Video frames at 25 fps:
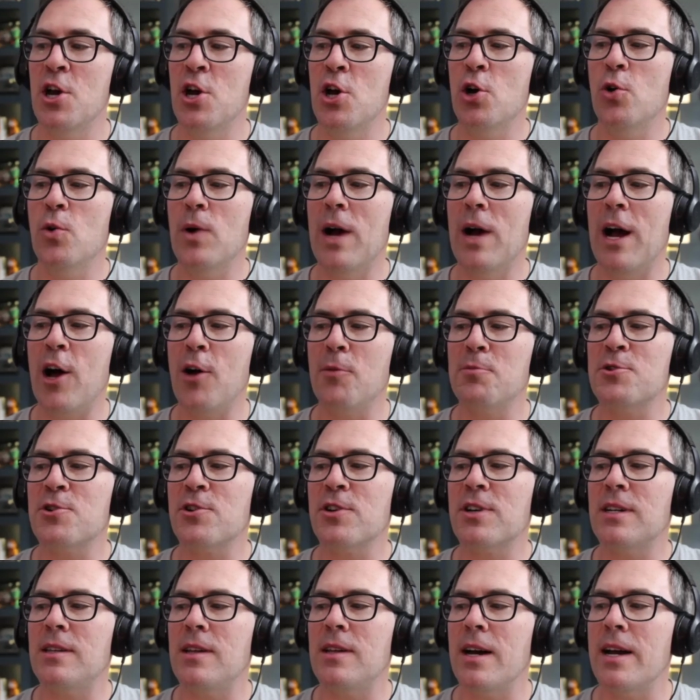who helps her
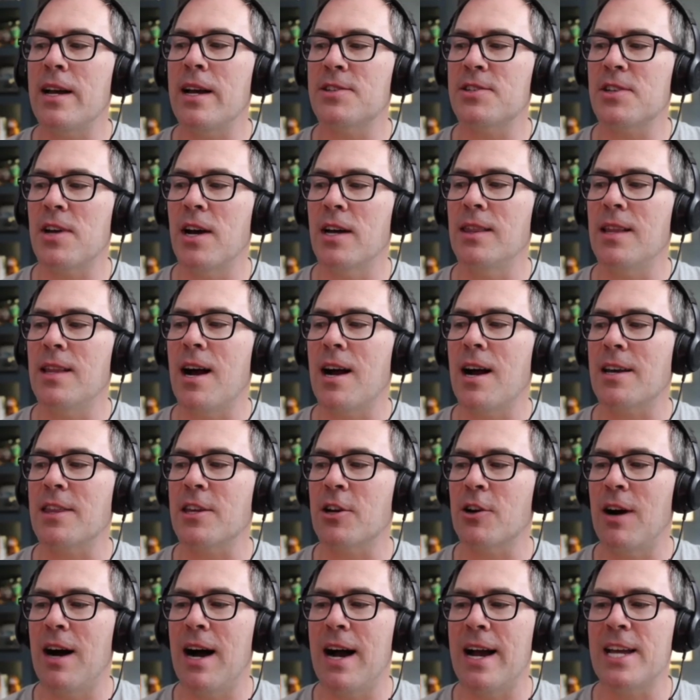clients unlock
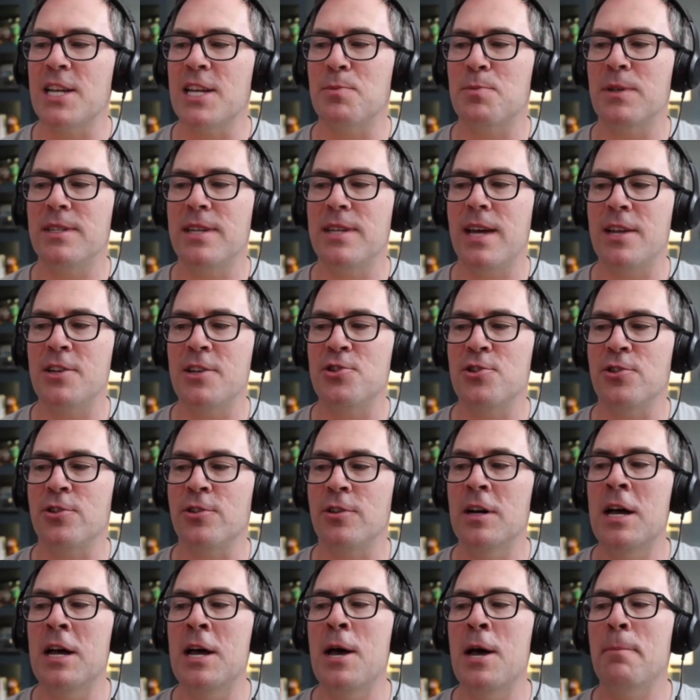their highest
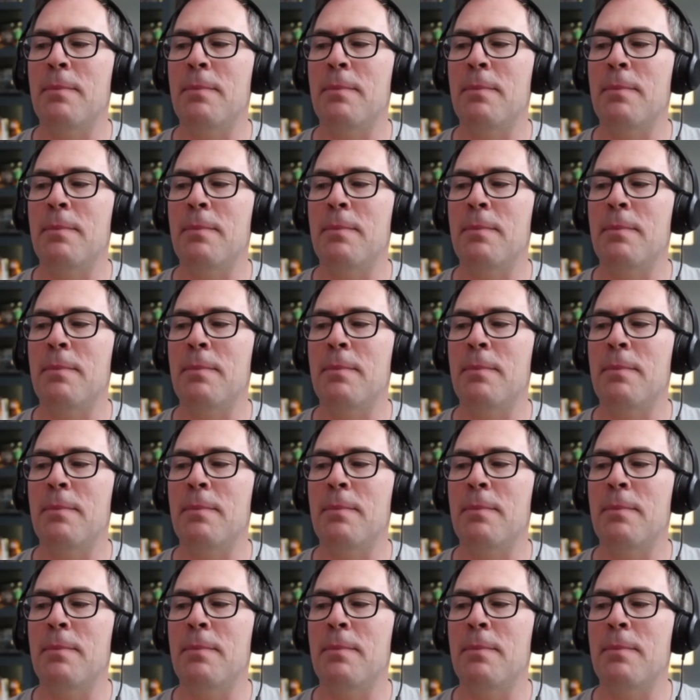potential